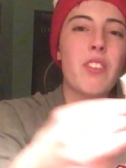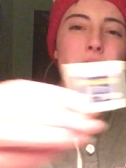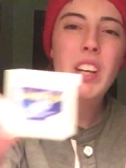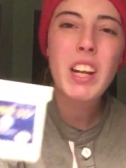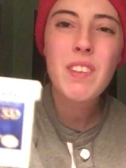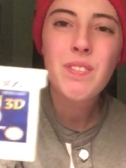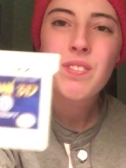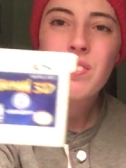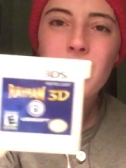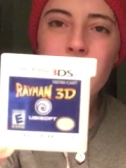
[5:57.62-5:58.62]
3D.
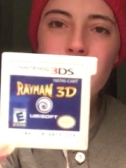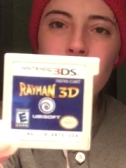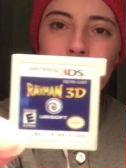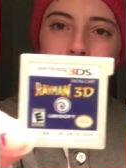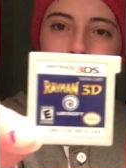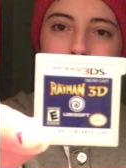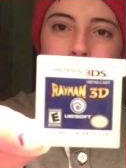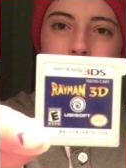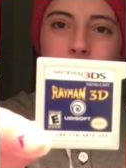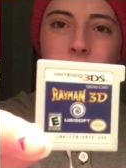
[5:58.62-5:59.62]

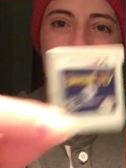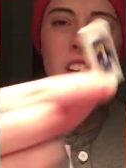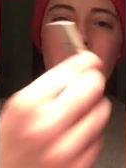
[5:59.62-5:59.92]
It's good.